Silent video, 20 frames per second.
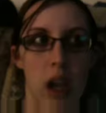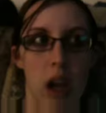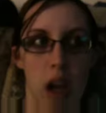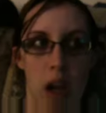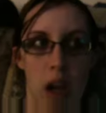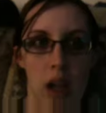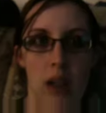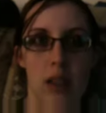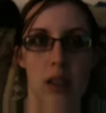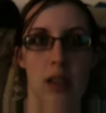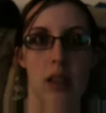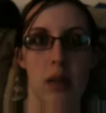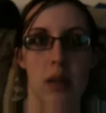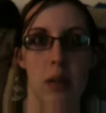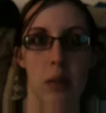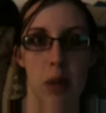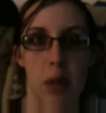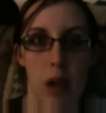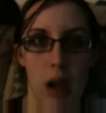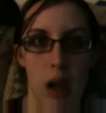a constant
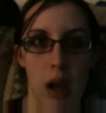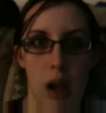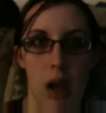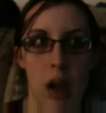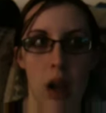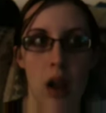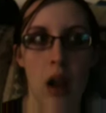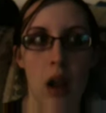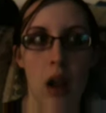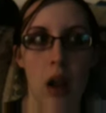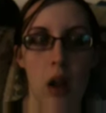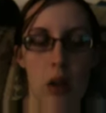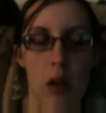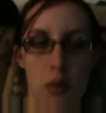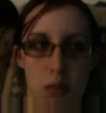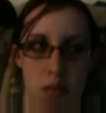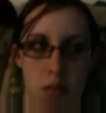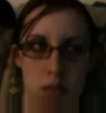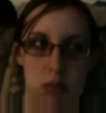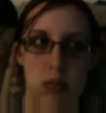pain.
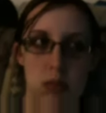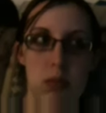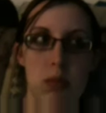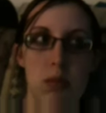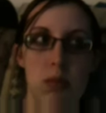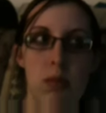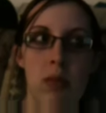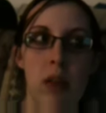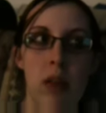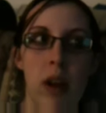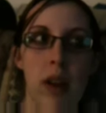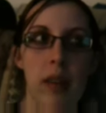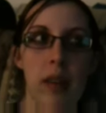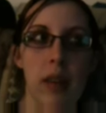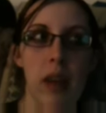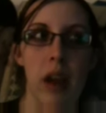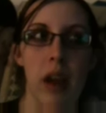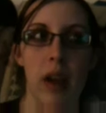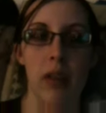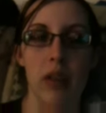
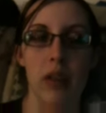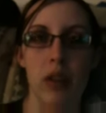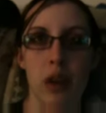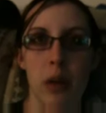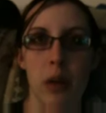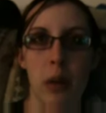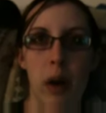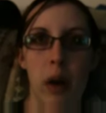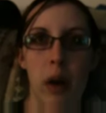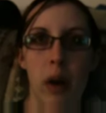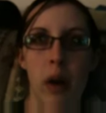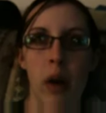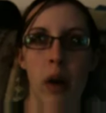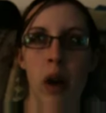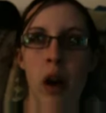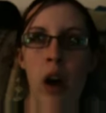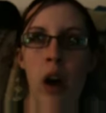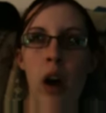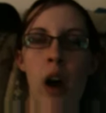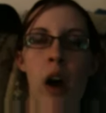Finally, after about
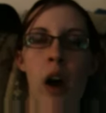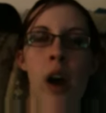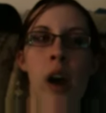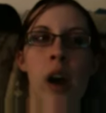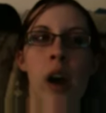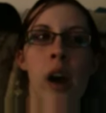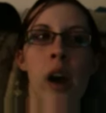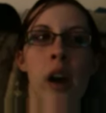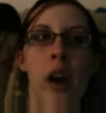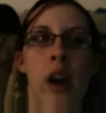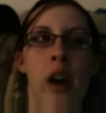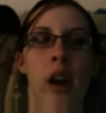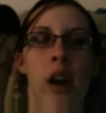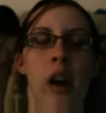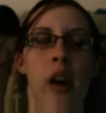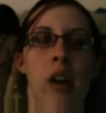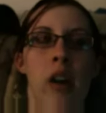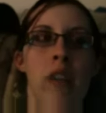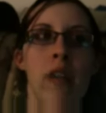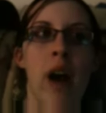
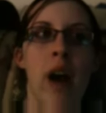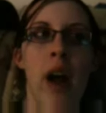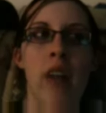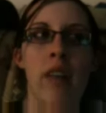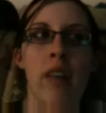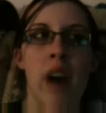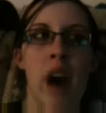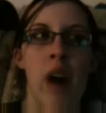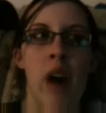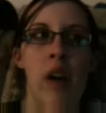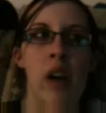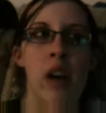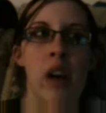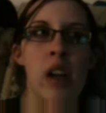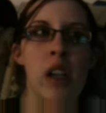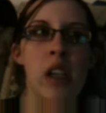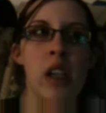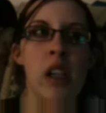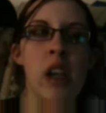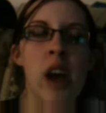five
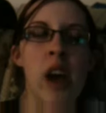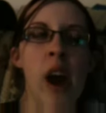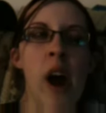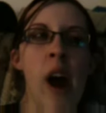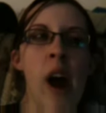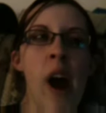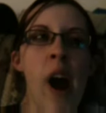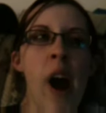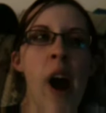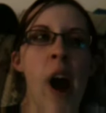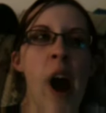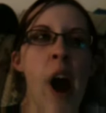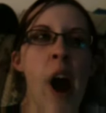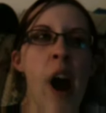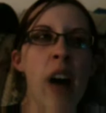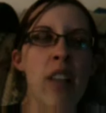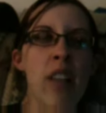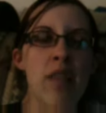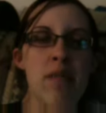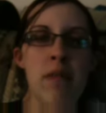hours
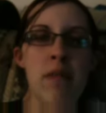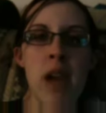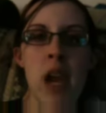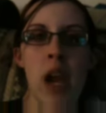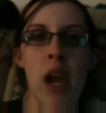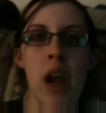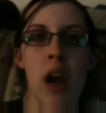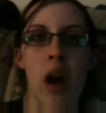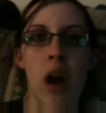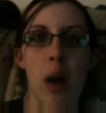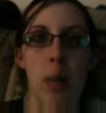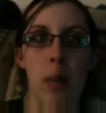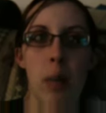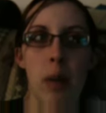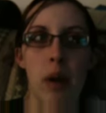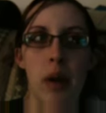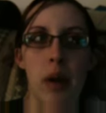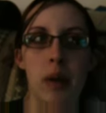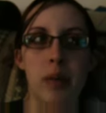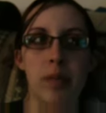of being
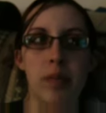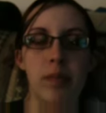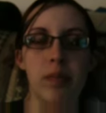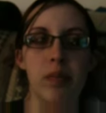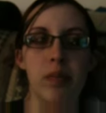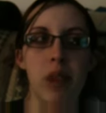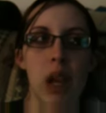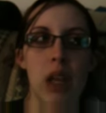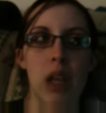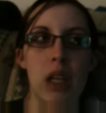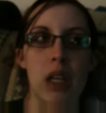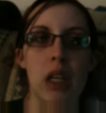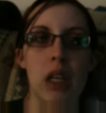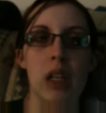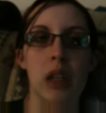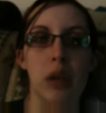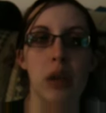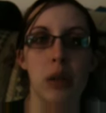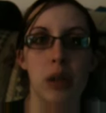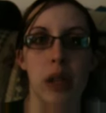up and
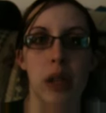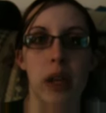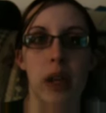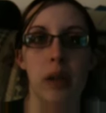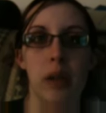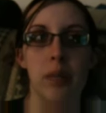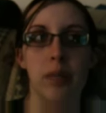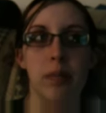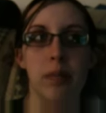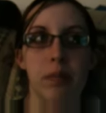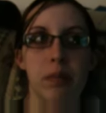dealing with that